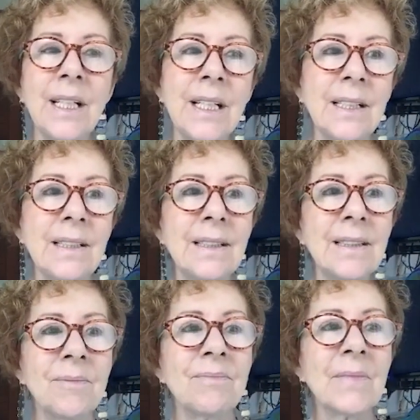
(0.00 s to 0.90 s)

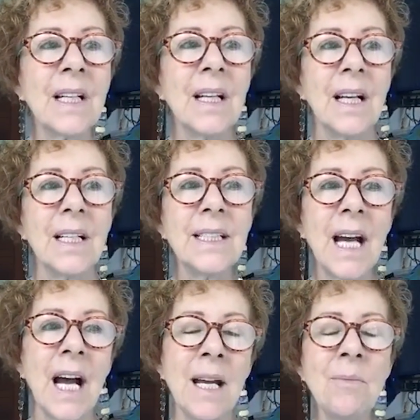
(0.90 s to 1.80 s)
is a
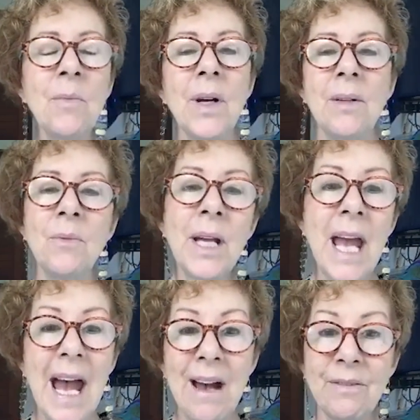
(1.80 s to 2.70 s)
time when we
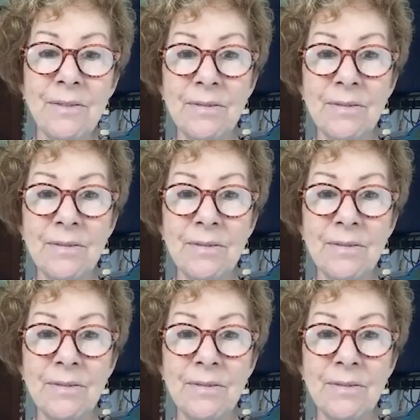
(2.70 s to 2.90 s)
have